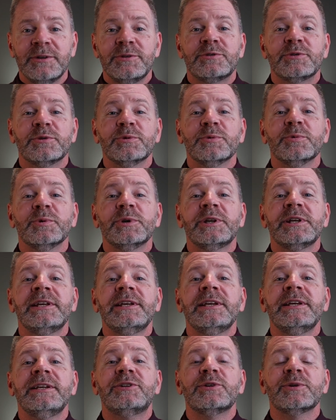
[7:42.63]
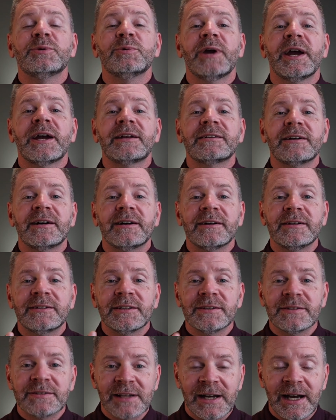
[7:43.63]
to redirect our
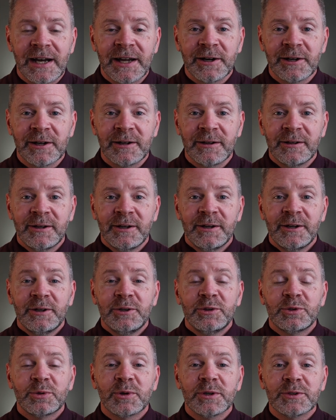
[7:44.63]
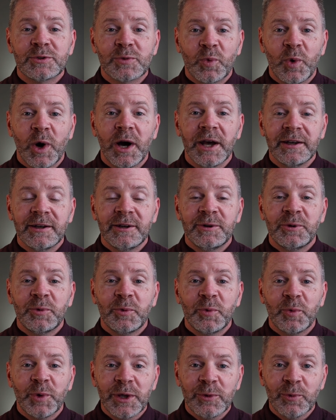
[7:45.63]
desire towards what
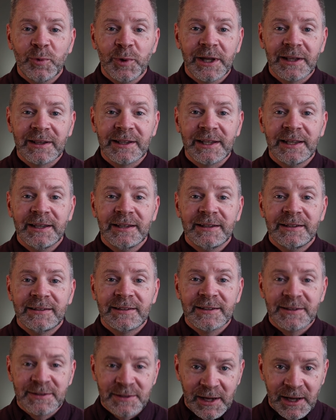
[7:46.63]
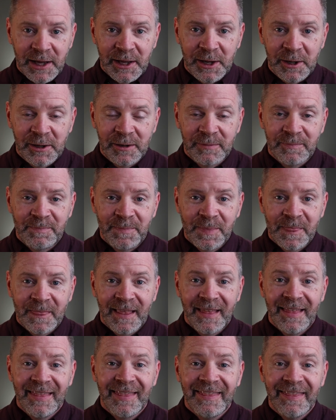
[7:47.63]
we really desire.
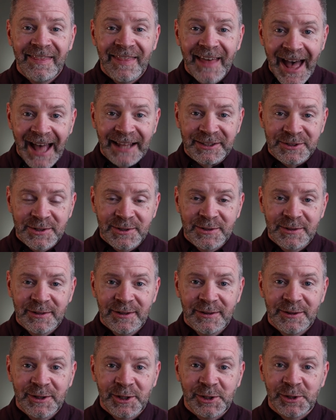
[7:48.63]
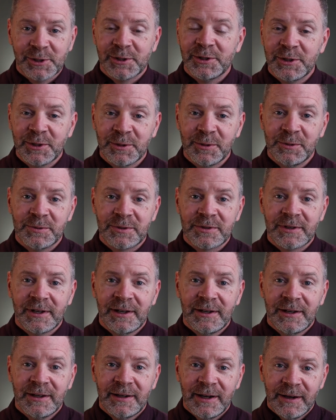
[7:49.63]
That's the good news
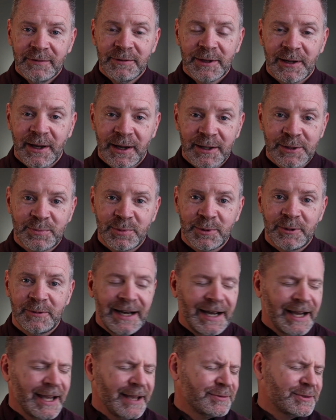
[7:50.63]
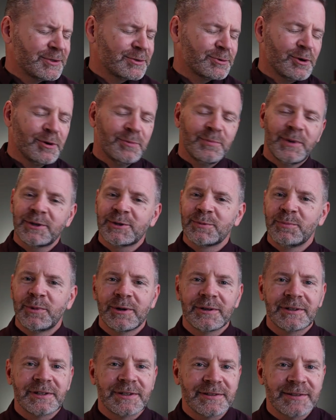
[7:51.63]
of the gospel. I have so much
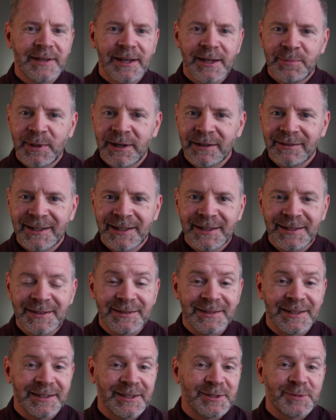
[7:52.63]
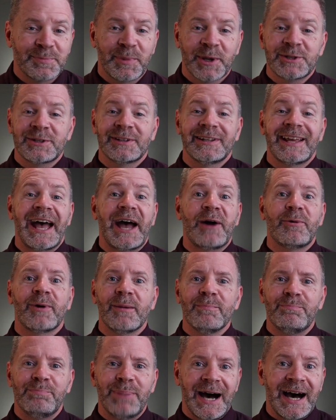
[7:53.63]
more to say about this and especially how
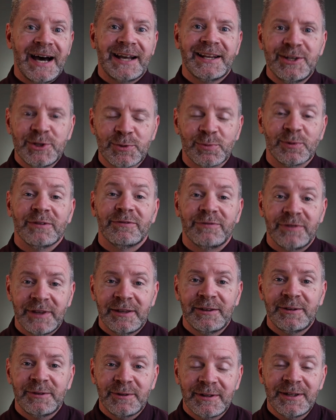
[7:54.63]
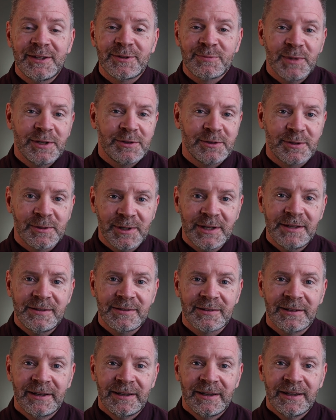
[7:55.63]
our bodies reveal these mysteries.